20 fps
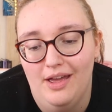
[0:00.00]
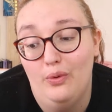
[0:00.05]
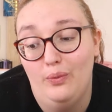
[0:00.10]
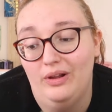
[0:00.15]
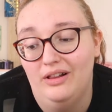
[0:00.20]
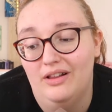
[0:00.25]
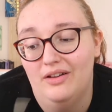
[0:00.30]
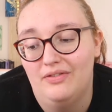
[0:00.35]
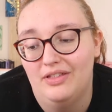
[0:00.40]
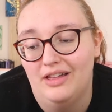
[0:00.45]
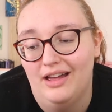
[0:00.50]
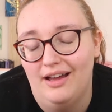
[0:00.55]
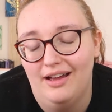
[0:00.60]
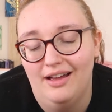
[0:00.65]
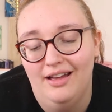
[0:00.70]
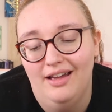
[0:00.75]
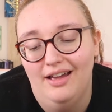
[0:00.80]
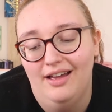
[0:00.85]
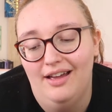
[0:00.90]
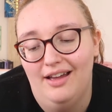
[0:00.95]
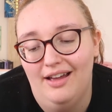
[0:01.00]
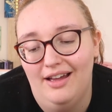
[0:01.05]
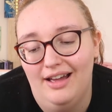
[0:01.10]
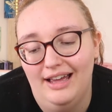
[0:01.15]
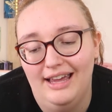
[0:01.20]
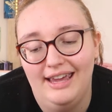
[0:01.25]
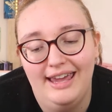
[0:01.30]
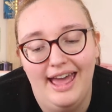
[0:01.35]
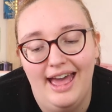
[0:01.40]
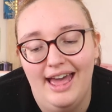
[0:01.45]
We love that.
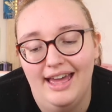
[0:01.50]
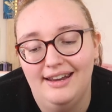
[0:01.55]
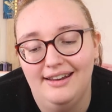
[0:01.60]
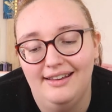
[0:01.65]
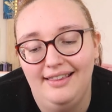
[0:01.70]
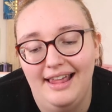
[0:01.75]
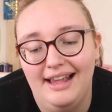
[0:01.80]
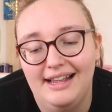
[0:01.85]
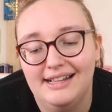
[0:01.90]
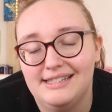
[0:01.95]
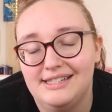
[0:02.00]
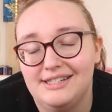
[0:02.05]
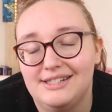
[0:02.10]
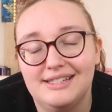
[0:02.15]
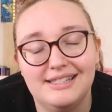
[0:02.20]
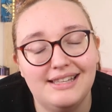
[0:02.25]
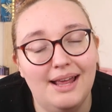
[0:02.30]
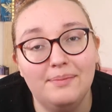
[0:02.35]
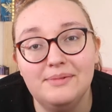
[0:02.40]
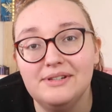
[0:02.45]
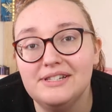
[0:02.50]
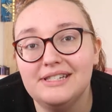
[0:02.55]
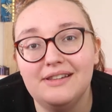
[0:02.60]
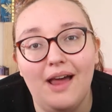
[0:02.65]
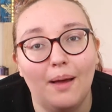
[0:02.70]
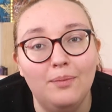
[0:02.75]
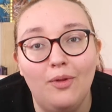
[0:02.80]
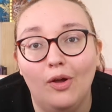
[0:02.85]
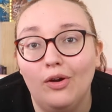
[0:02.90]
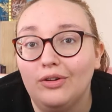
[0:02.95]
Again, like it's just
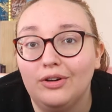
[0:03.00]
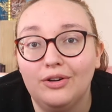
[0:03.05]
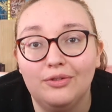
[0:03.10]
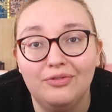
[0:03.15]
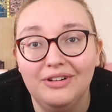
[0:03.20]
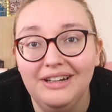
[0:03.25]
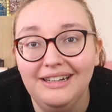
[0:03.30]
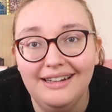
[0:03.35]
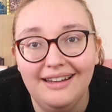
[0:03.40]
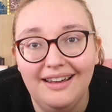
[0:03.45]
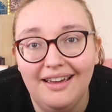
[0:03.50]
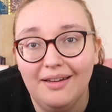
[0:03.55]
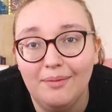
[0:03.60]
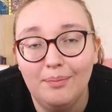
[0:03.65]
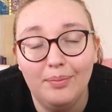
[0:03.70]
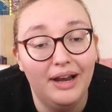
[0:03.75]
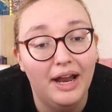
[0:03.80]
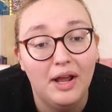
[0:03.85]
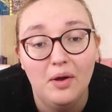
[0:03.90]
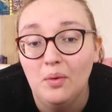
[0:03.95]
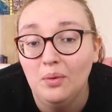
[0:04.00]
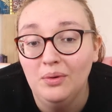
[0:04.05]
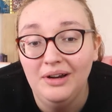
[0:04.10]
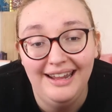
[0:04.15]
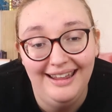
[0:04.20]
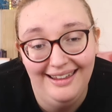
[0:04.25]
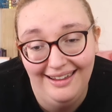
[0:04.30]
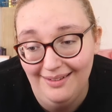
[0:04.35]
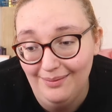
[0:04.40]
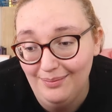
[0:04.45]
I'm not gonna read it, but I own
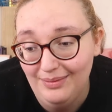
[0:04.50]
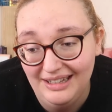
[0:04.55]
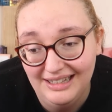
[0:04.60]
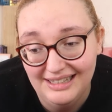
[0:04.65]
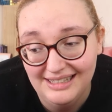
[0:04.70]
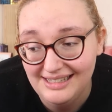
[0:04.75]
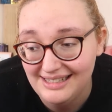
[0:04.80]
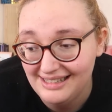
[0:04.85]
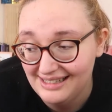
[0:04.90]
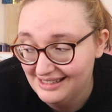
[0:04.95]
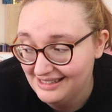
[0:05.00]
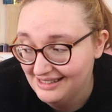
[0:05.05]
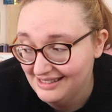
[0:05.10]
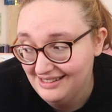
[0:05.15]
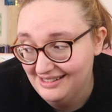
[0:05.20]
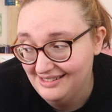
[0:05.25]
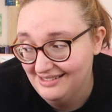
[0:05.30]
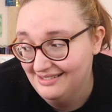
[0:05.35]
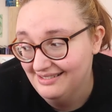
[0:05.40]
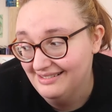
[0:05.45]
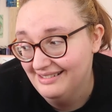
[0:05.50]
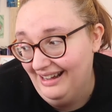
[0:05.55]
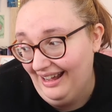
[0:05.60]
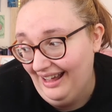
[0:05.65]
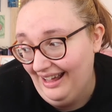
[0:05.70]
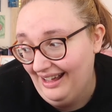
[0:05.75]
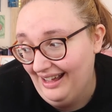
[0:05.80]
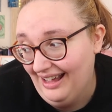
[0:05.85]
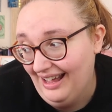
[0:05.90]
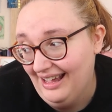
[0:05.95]
it because
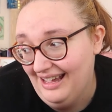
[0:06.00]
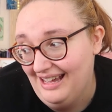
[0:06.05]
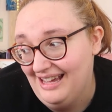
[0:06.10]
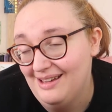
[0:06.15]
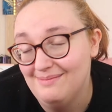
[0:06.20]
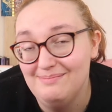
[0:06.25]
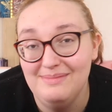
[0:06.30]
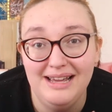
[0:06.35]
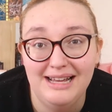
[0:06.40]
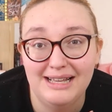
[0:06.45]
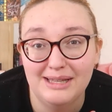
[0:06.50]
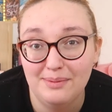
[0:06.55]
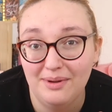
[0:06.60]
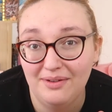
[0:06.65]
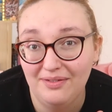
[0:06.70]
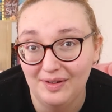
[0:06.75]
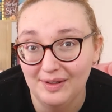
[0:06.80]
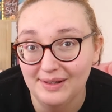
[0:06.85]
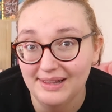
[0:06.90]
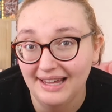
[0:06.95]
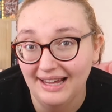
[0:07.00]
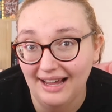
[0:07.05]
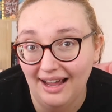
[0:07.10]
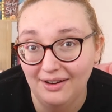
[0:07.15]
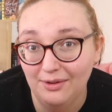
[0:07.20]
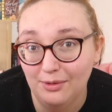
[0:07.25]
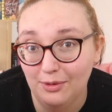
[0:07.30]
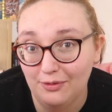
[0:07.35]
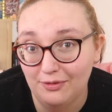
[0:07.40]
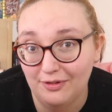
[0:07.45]
it makes me feel like
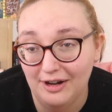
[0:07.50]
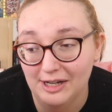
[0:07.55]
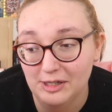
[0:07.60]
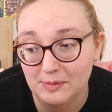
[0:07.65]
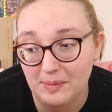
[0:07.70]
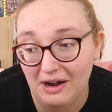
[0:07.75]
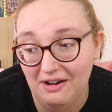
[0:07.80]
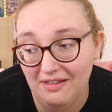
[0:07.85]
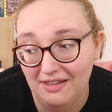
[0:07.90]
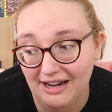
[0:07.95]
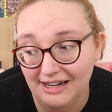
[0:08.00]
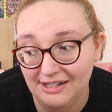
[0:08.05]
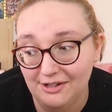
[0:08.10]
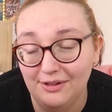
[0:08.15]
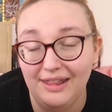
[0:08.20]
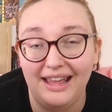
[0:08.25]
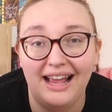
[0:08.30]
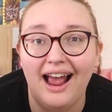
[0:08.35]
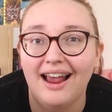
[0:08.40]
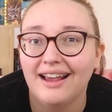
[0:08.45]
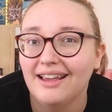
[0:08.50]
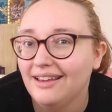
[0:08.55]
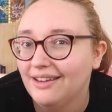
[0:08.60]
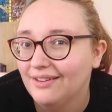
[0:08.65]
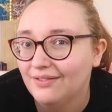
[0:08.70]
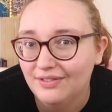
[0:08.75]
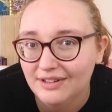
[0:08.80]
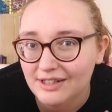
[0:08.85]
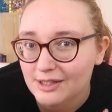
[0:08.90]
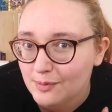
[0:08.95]
I know French better than I do. Like I can
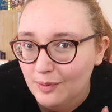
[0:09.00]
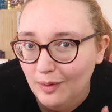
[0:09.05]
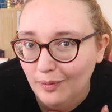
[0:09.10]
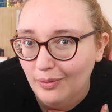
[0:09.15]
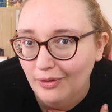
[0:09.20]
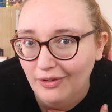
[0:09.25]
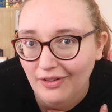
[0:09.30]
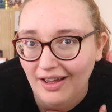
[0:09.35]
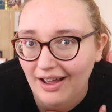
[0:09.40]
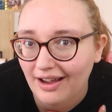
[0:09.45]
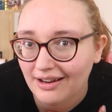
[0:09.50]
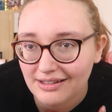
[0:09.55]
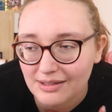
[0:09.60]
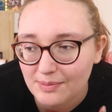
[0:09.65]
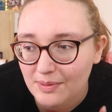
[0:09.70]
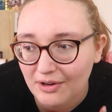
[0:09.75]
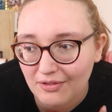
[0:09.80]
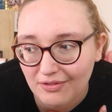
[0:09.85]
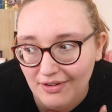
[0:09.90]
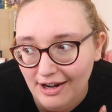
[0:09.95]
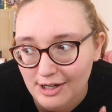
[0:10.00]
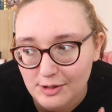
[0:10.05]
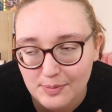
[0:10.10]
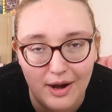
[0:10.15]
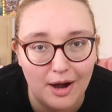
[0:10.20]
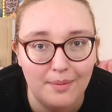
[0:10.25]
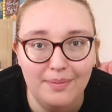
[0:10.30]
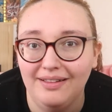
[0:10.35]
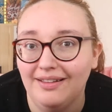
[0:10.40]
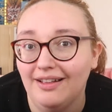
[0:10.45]
convince people that I speak French
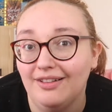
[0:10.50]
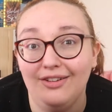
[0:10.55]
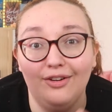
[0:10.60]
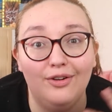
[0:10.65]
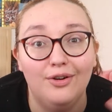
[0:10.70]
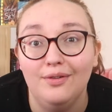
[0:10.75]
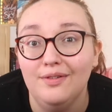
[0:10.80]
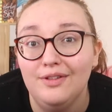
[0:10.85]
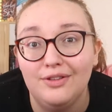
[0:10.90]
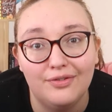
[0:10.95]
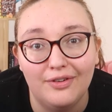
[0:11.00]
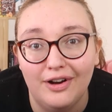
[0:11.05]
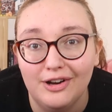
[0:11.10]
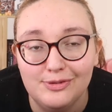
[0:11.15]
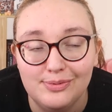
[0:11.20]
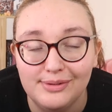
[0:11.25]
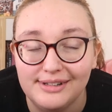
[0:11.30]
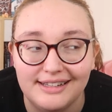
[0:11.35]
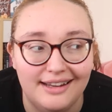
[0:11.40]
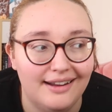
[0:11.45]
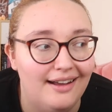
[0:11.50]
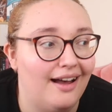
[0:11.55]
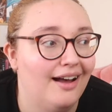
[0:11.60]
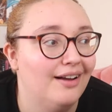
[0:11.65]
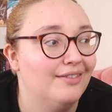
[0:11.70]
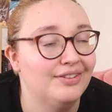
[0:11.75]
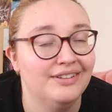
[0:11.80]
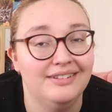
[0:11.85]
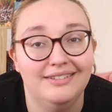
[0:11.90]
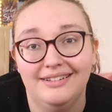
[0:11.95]
better, being like, look, all these French books I
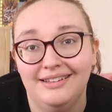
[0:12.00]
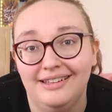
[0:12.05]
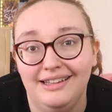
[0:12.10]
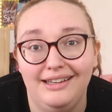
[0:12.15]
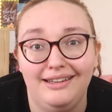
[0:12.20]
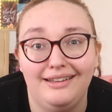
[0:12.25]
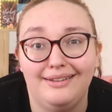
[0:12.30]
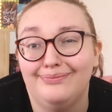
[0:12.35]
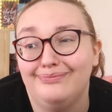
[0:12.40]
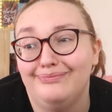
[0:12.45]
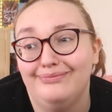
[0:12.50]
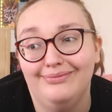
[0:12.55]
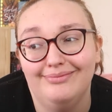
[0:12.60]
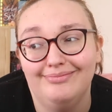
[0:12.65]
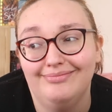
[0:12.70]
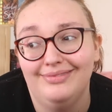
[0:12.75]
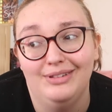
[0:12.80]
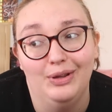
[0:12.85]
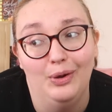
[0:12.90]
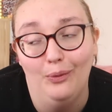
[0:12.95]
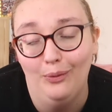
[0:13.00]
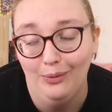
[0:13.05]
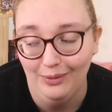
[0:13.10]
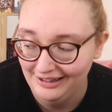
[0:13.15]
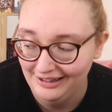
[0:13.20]
have. Like, no.